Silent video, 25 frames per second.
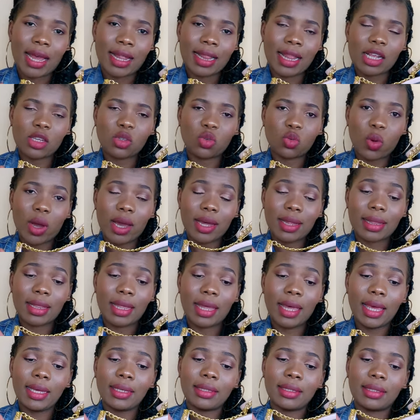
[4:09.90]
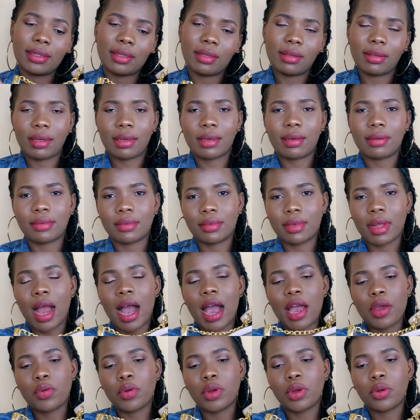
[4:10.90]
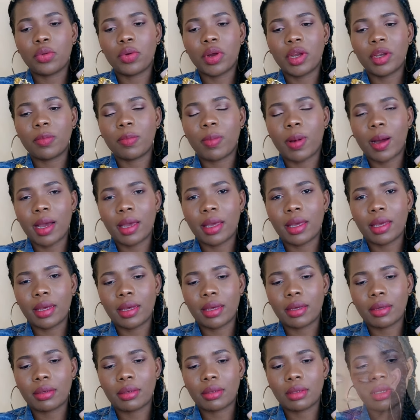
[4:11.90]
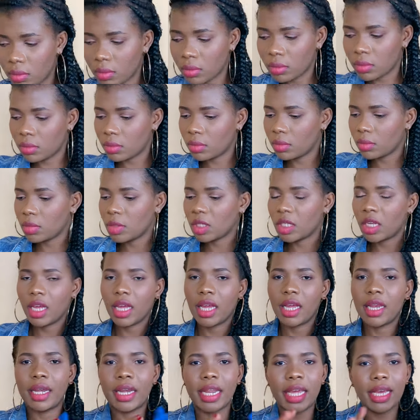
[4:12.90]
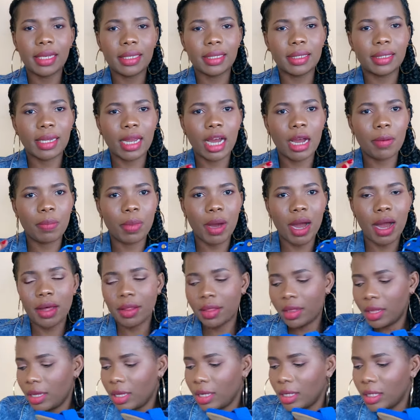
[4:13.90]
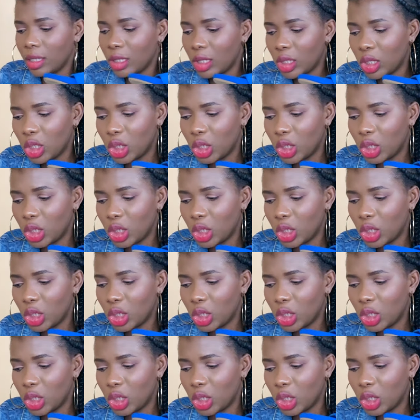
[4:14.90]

that's why this I regret buying. Next up are these